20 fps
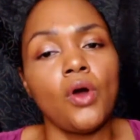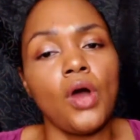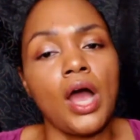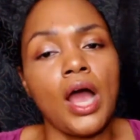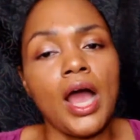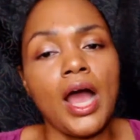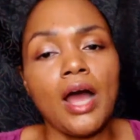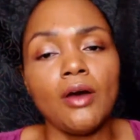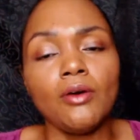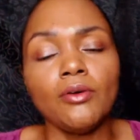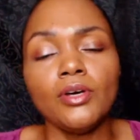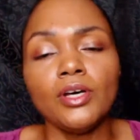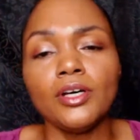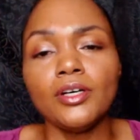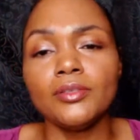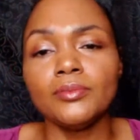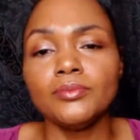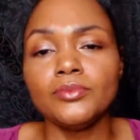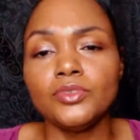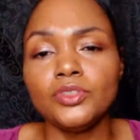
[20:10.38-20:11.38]
how
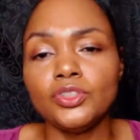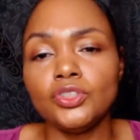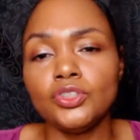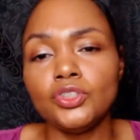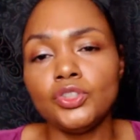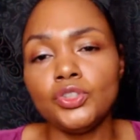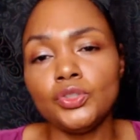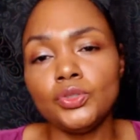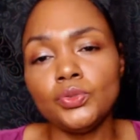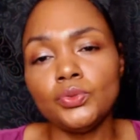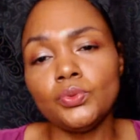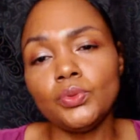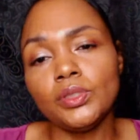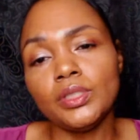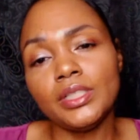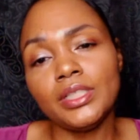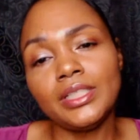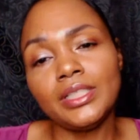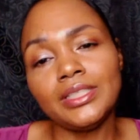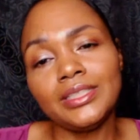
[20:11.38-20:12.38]
come you
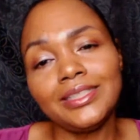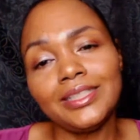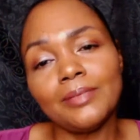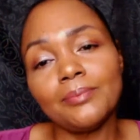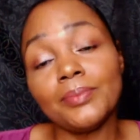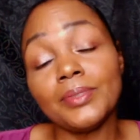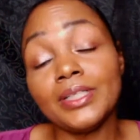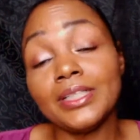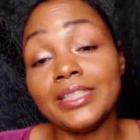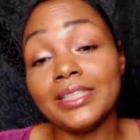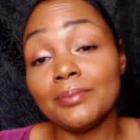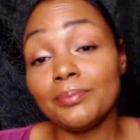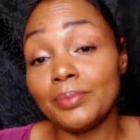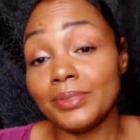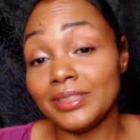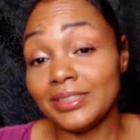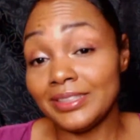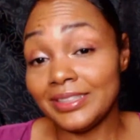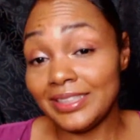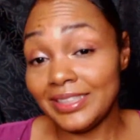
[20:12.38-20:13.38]
ended up in a
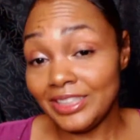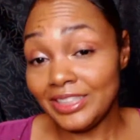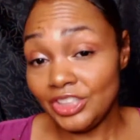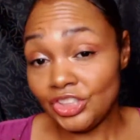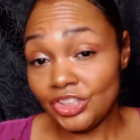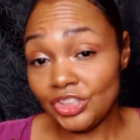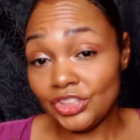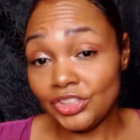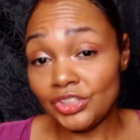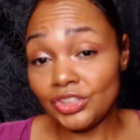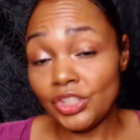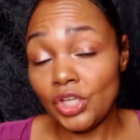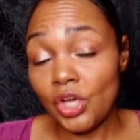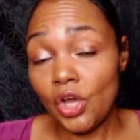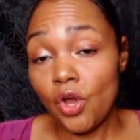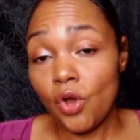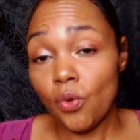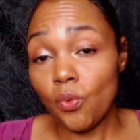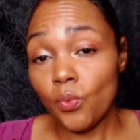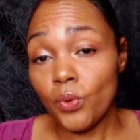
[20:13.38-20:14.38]
position
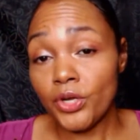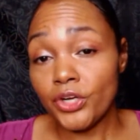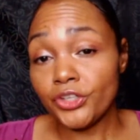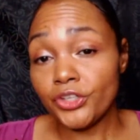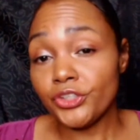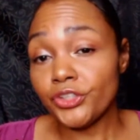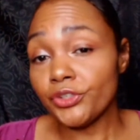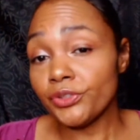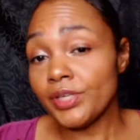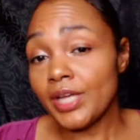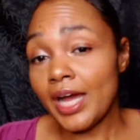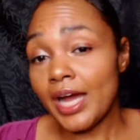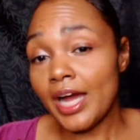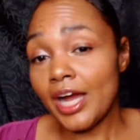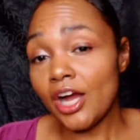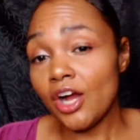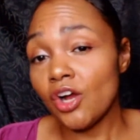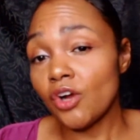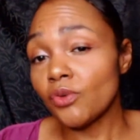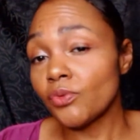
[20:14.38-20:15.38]
where you're
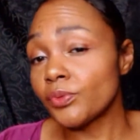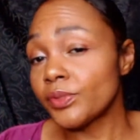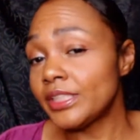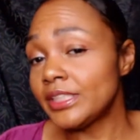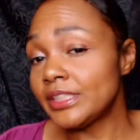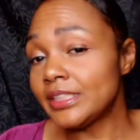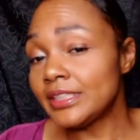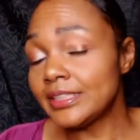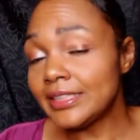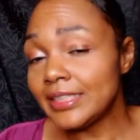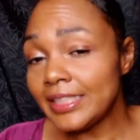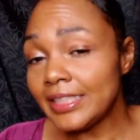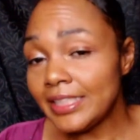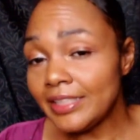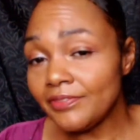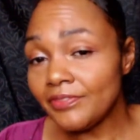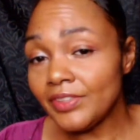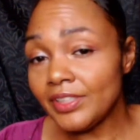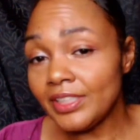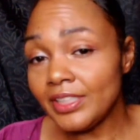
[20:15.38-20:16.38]
not
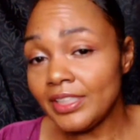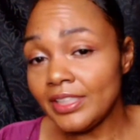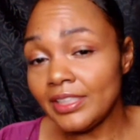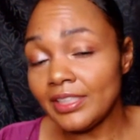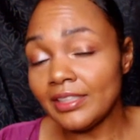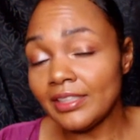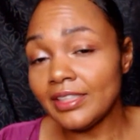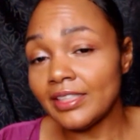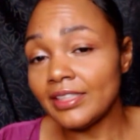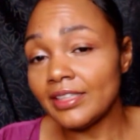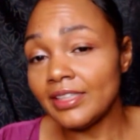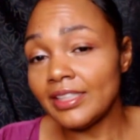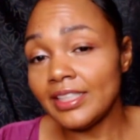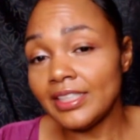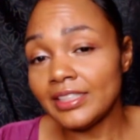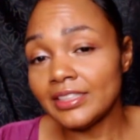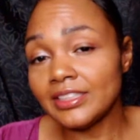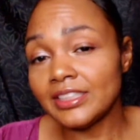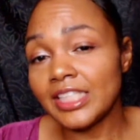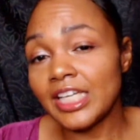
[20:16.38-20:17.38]
receiving the
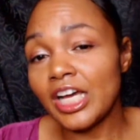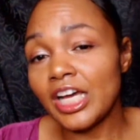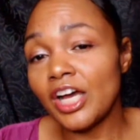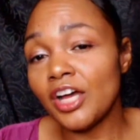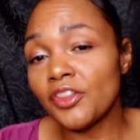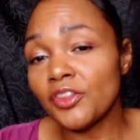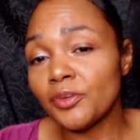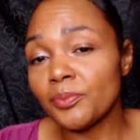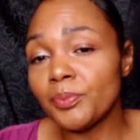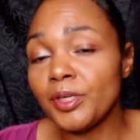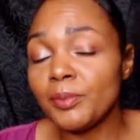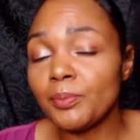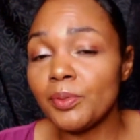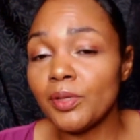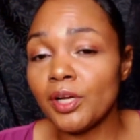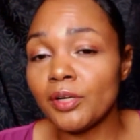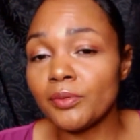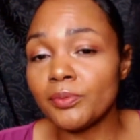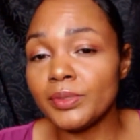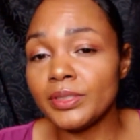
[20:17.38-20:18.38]
things that other people
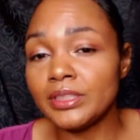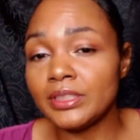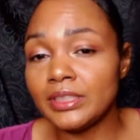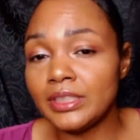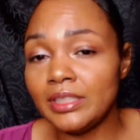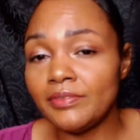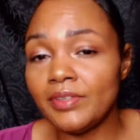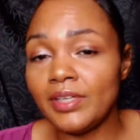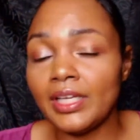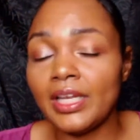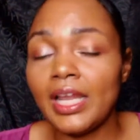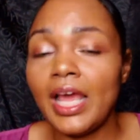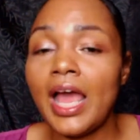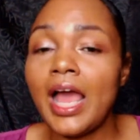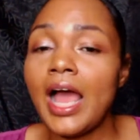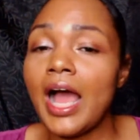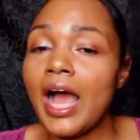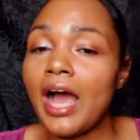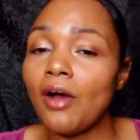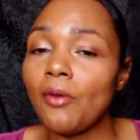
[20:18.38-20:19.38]
are receiving?
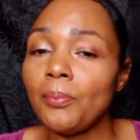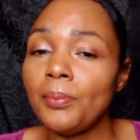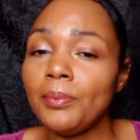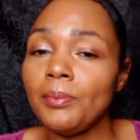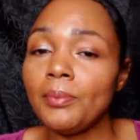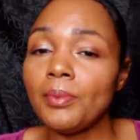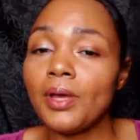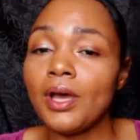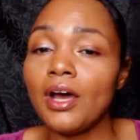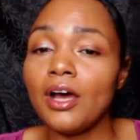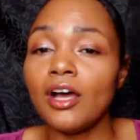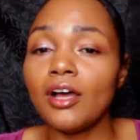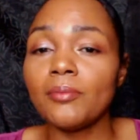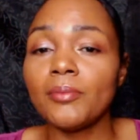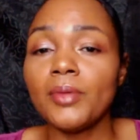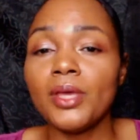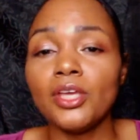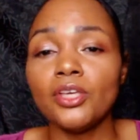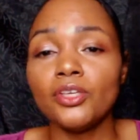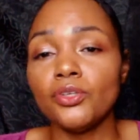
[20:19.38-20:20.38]
How
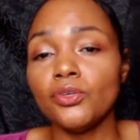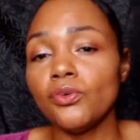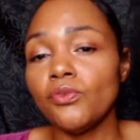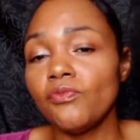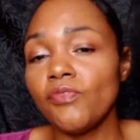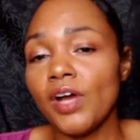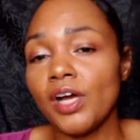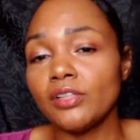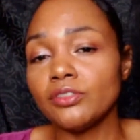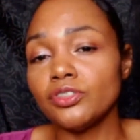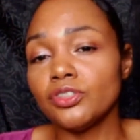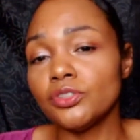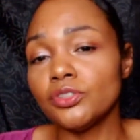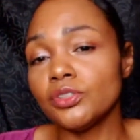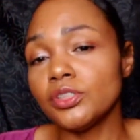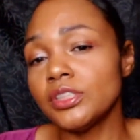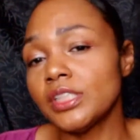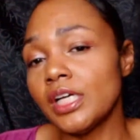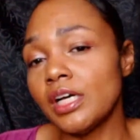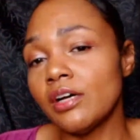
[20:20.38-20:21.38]
come you found
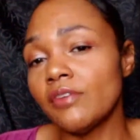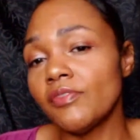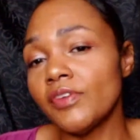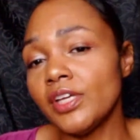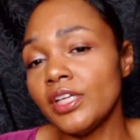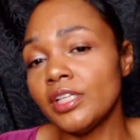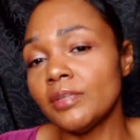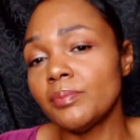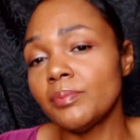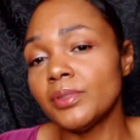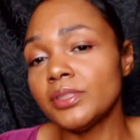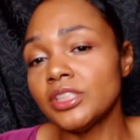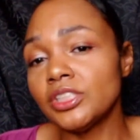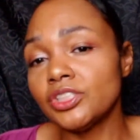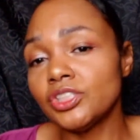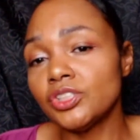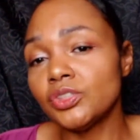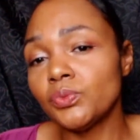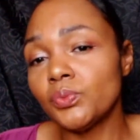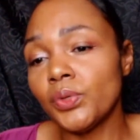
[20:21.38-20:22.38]
yourself in a
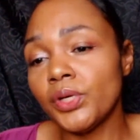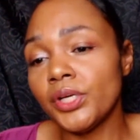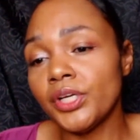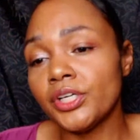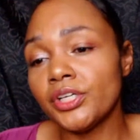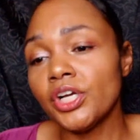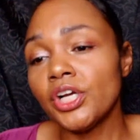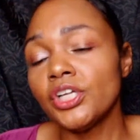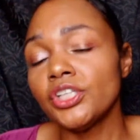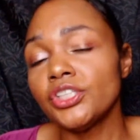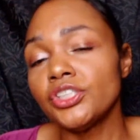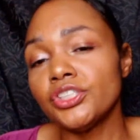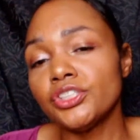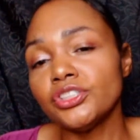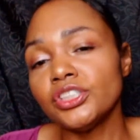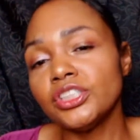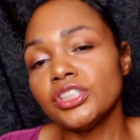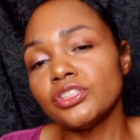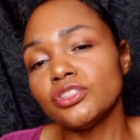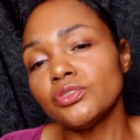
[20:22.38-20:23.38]
position where you're
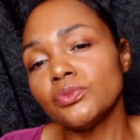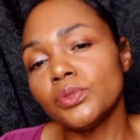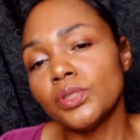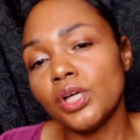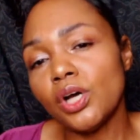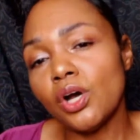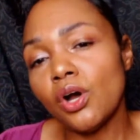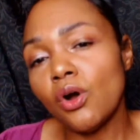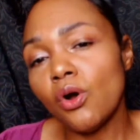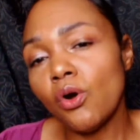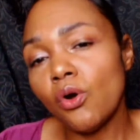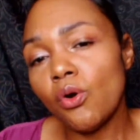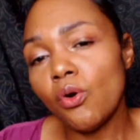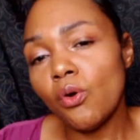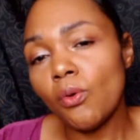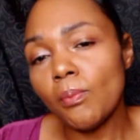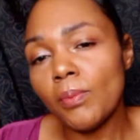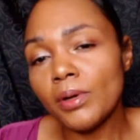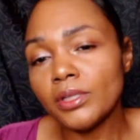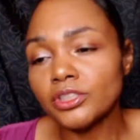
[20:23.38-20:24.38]
still doing a
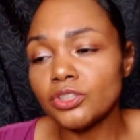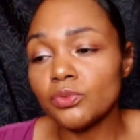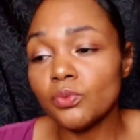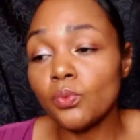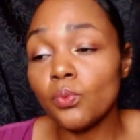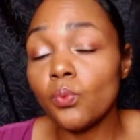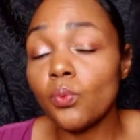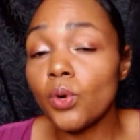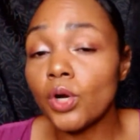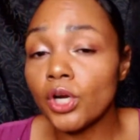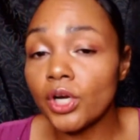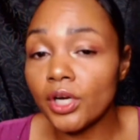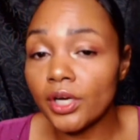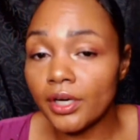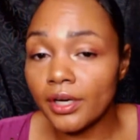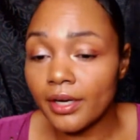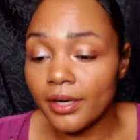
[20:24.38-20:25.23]
whole bunch of work